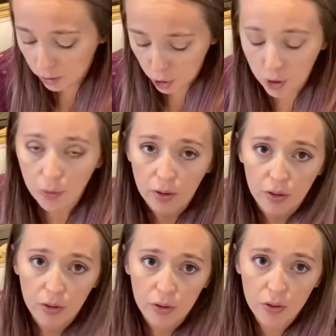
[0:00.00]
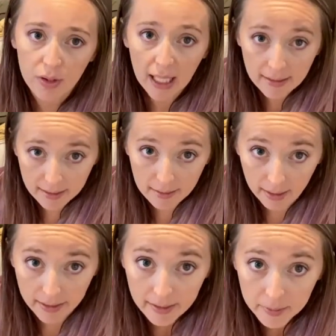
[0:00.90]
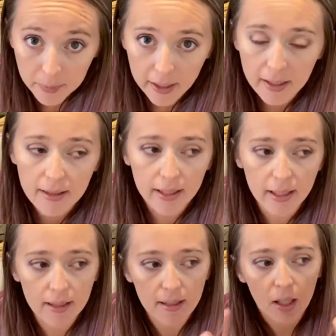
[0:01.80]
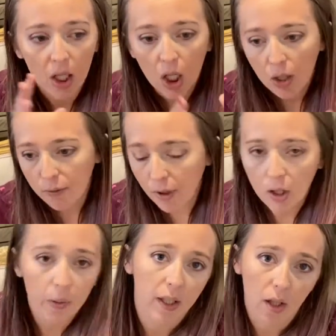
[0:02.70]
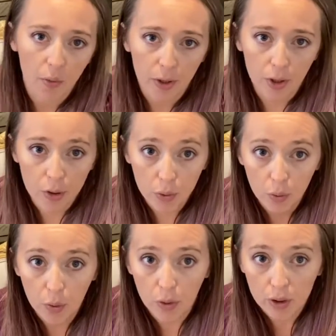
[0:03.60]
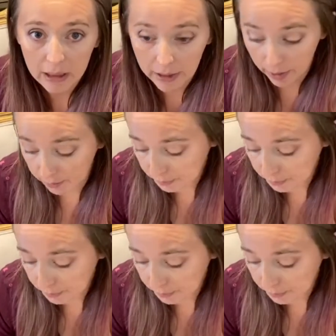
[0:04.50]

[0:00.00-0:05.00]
June. So that's nice because it's following along with your school year.